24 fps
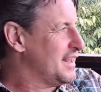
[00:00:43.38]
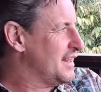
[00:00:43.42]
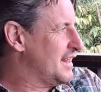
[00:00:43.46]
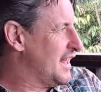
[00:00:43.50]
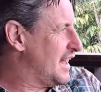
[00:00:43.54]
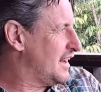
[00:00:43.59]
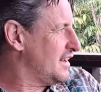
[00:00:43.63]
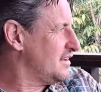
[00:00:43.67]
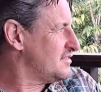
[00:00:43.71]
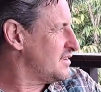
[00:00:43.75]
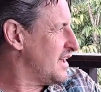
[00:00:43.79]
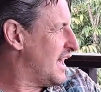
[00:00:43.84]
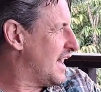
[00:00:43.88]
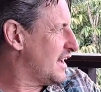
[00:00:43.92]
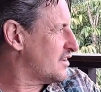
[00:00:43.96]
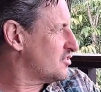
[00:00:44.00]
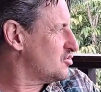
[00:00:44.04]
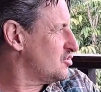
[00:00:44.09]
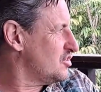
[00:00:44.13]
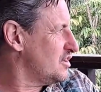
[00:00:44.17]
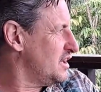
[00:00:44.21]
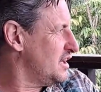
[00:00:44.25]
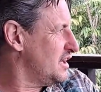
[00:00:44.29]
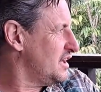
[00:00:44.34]
that is
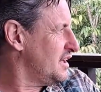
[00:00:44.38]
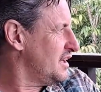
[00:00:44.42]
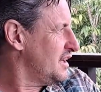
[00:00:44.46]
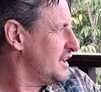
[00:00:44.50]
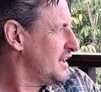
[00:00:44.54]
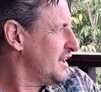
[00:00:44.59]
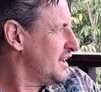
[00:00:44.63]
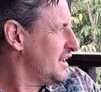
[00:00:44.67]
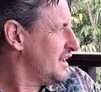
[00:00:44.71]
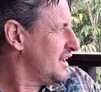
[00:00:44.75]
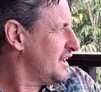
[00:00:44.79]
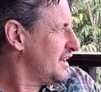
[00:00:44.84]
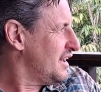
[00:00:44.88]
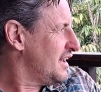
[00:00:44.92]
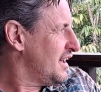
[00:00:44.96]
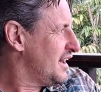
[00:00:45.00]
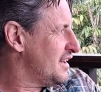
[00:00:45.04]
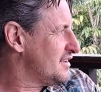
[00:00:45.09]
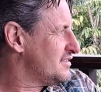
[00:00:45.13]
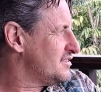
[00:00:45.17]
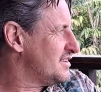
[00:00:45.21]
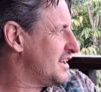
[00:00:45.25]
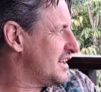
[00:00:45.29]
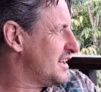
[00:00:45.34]
actually
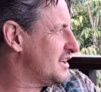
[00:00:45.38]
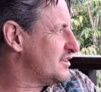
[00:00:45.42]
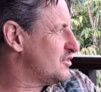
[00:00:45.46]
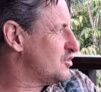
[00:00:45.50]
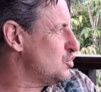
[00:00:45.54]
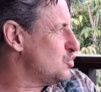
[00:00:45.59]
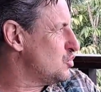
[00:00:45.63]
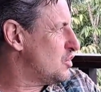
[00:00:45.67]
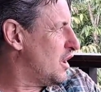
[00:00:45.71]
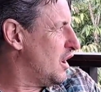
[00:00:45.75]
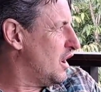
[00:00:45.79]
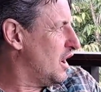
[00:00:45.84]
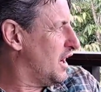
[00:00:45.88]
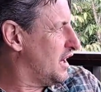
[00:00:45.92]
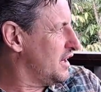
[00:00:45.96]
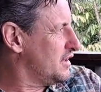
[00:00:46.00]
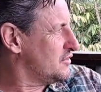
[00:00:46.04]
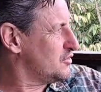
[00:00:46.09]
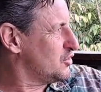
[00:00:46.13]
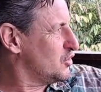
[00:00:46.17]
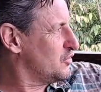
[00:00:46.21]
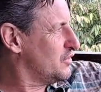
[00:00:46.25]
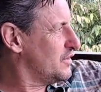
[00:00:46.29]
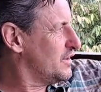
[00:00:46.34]
a set of
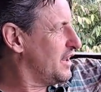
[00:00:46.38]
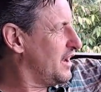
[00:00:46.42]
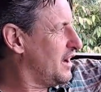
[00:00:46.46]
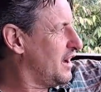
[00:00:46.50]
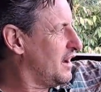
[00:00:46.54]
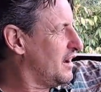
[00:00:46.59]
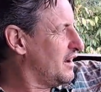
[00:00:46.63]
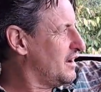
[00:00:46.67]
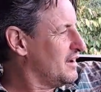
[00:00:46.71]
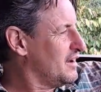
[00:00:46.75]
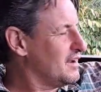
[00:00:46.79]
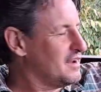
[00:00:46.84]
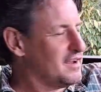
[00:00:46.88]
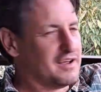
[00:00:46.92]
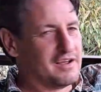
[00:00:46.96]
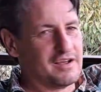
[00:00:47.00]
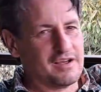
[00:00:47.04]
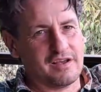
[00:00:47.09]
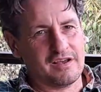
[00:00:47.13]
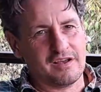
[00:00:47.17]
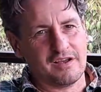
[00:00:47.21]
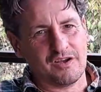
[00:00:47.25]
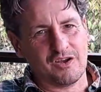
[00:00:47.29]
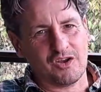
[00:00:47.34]
toucans over there
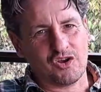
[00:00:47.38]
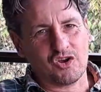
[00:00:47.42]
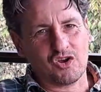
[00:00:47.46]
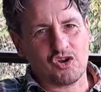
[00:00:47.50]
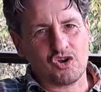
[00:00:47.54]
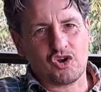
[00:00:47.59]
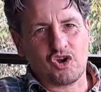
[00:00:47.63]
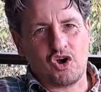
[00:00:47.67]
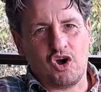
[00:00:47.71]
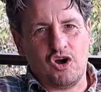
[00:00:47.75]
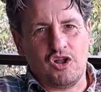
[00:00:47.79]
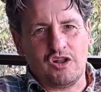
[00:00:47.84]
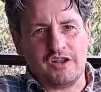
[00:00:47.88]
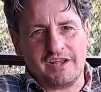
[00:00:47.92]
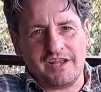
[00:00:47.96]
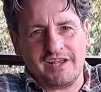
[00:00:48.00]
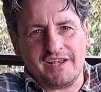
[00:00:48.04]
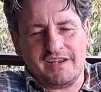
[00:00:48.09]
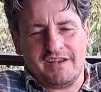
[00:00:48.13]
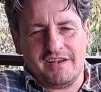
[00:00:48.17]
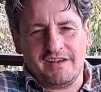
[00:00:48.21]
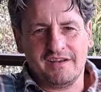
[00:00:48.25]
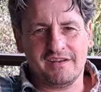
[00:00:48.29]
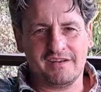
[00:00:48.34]

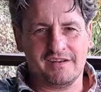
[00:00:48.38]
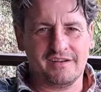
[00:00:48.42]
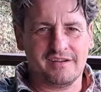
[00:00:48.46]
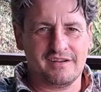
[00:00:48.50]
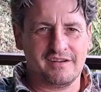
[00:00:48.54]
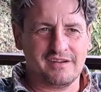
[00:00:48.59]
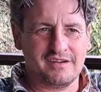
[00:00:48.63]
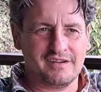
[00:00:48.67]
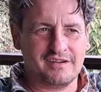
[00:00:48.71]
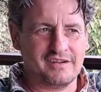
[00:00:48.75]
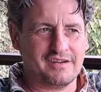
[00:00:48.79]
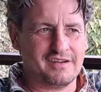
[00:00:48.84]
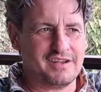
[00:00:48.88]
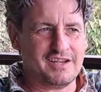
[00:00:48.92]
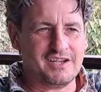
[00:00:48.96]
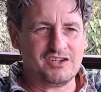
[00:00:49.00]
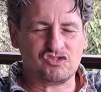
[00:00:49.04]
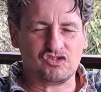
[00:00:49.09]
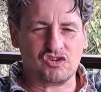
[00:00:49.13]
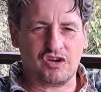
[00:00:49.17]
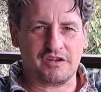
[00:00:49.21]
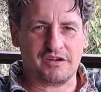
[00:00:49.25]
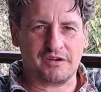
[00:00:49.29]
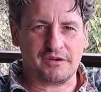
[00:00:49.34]
calling
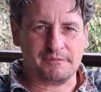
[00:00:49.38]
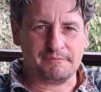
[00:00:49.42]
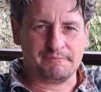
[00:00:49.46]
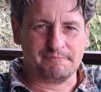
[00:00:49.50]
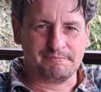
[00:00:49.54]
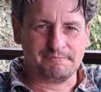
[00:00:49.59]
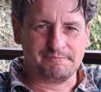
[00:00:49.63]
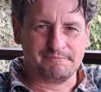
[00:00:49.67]
each other.